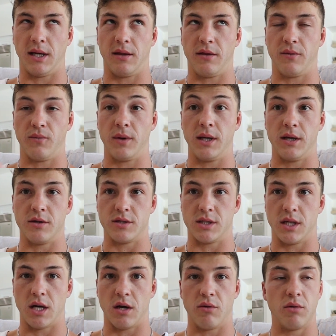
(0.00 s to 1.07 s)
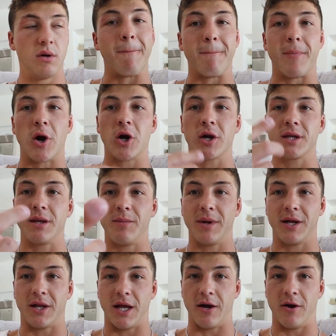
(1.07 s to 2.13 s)
like three years ago, Mark the
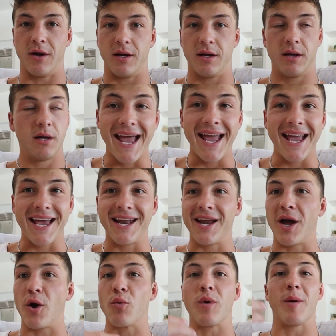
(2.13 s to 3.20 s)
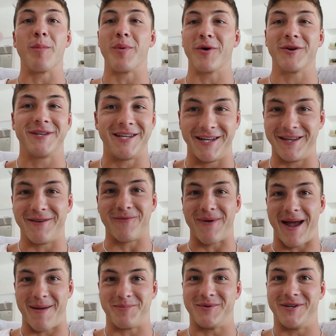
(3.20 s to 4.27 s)
McLaren, and Roberta the
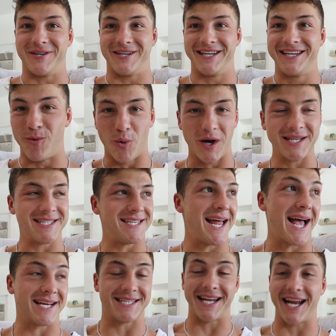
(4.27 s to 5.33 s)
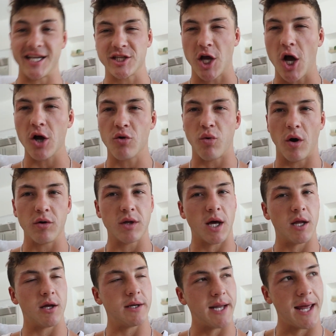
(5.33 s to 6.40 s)
Raptor. What's next? And I saw a quote the
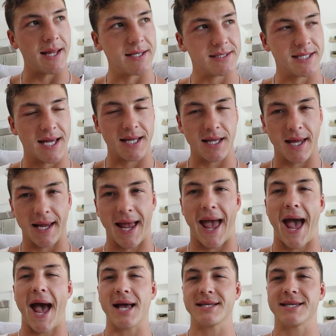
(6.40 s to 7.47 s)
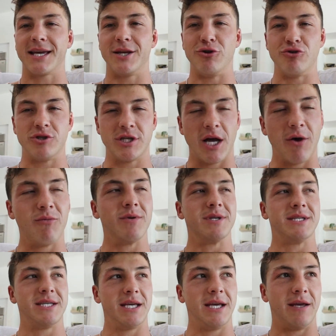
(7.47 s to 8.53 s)
other day that said, like, ask and you shall
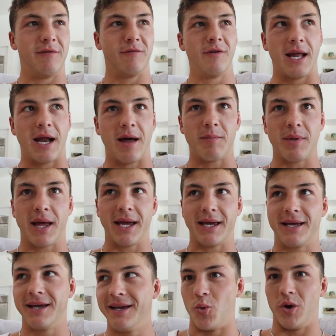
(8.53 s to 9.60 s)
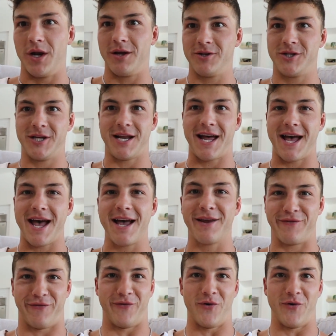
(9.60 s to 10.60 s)
receive. And I'm like, what else should I ask